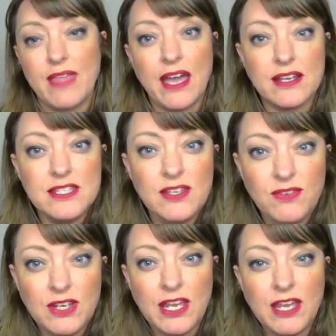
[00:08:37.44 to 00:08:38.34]

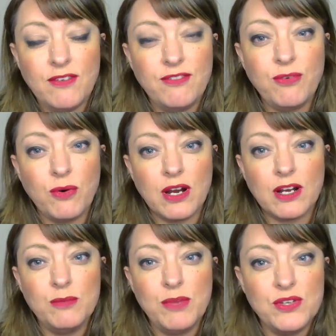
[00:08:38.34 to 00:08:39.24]
activity for
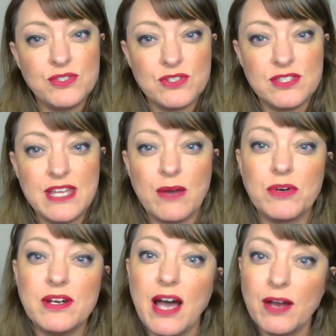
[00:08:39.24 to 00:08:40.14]
composers that
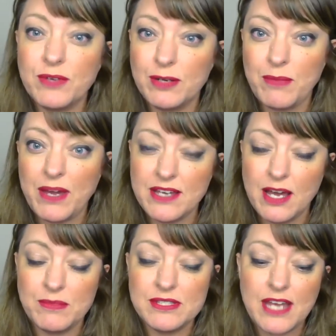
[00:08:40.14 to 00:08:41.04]
were not written by
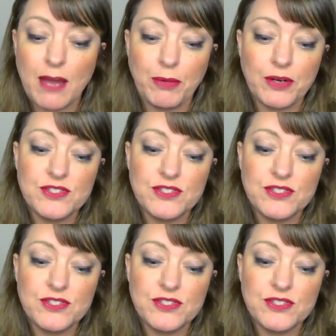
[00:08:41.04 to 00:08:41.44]
Thomas Tapper.